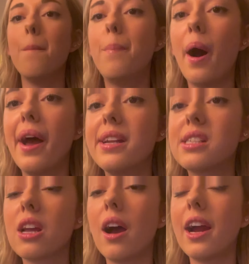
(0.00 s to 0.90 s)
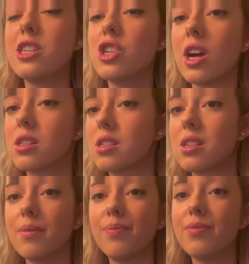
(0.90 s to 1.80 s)
But I
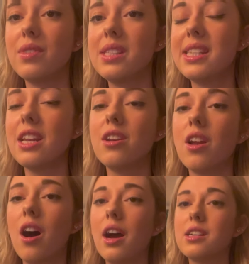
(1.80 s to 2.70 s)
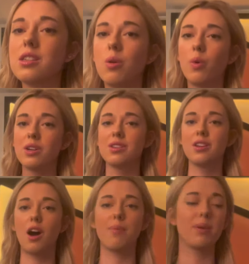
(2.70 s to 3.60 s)
just did not want to
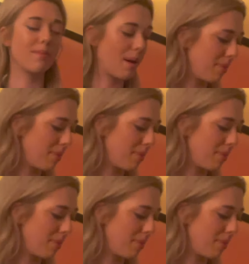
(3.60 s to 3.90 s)
not be in my